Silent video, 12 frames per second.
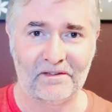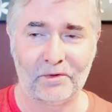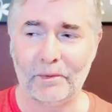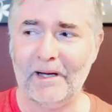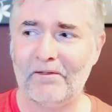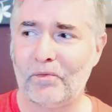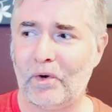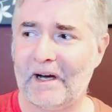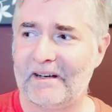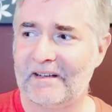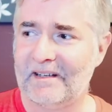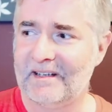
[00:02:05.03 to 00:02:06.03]
Well, we have
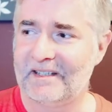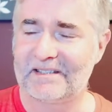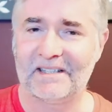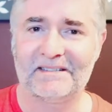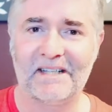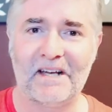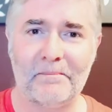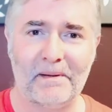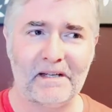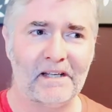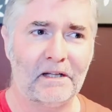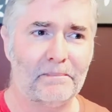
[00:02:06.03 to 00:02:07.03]
white I was going to say
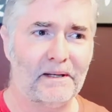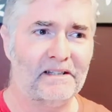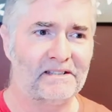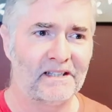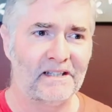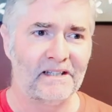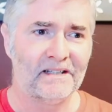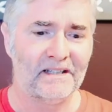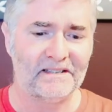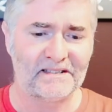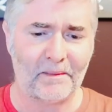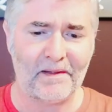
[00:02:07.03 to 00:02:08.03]
big killer pigs
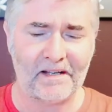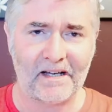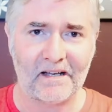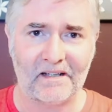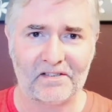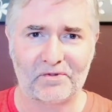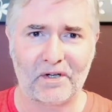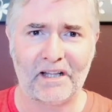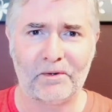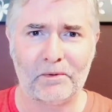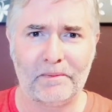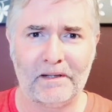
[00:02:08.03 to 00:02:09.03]
is something that
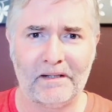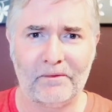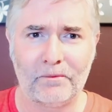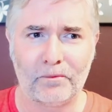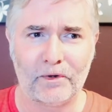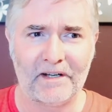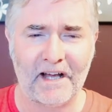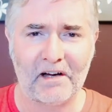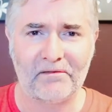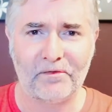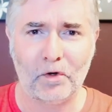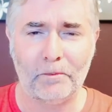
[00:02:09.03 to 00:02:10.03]
Australia would be
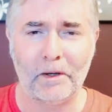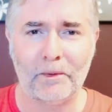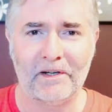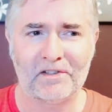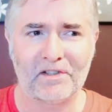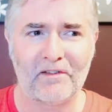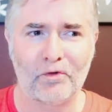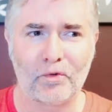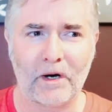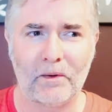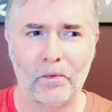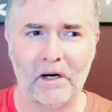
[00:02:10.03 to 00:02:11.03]
renowned for, but we also have
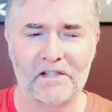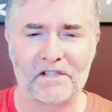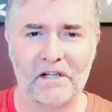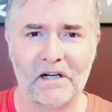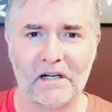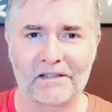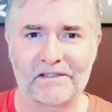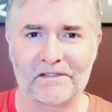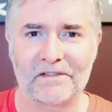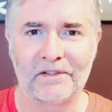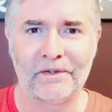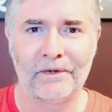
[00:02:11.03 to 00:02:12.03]
great white
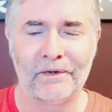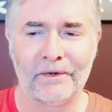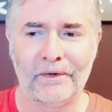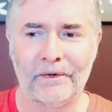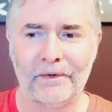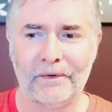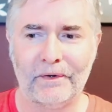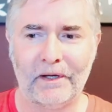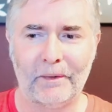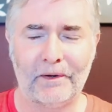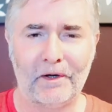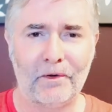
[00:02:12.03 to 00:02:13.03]
sharks.
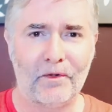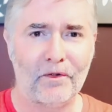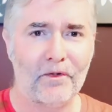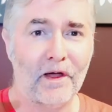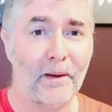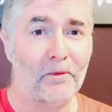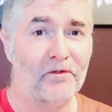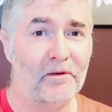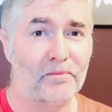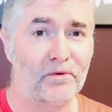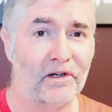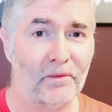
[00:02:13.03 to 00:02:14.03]
And we know that movie
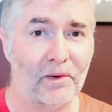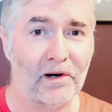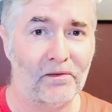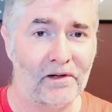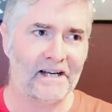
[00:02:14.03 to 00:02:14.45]
pretty well.